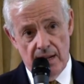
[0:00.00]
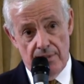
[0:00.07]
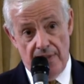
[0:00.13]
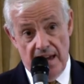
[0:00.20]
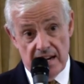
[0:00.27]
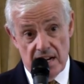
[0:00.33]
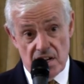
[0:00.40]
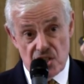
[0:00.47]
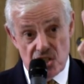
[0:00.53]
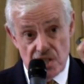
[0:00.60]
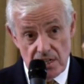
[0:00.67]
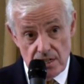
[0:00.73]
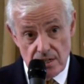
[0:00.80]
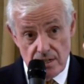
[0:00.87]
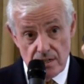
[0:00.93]
than
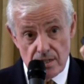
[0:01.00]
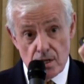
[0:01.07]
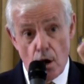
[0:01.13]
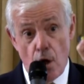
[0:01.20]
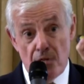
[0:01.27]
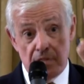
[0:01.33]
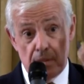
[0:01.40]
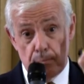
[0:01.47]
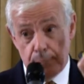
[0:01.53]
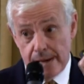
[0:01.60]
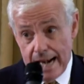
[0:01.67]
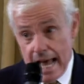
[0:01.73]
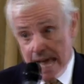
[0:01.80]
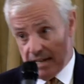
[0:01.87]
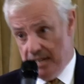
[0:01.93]
existed on the
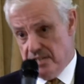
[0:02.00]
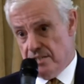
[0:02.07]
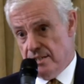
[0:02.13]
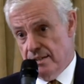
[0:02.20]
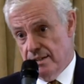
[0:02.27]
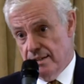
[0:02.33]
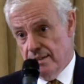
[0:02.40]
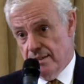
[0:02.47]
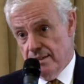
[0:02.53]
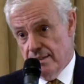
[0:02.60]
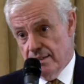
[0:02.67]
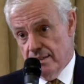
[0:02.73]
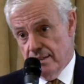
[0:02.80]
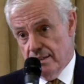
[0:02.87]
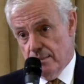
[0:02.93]
planet
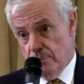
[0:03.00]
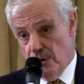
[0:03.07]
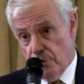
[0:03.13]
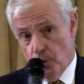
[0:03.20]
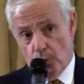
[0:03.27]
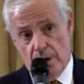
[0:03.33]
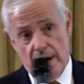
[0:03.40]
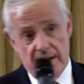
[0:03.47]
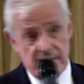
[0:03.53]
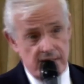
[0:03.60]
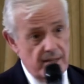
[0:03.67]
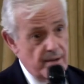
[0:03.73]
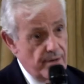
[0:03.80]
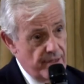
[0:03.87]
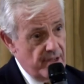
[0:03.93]
before
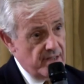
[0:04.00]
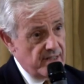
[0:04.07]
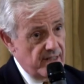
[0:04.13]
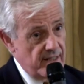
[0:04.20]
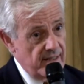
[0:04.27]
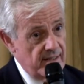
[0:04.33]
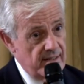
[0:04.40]
1930.